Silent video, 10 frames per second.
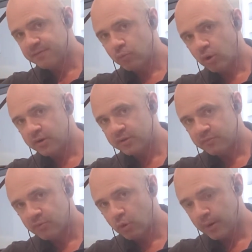
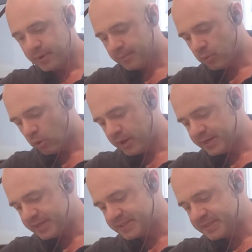Requirement number 1
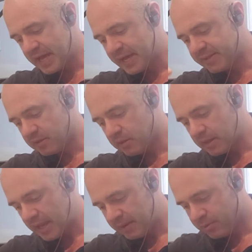is that the
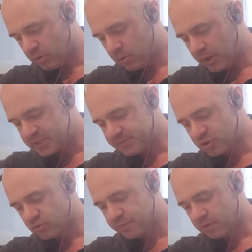label has to be
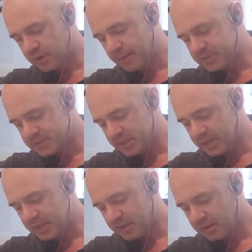truthful and
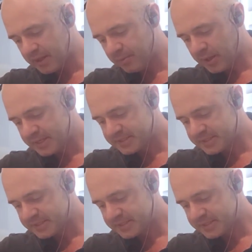non-misleading. The label has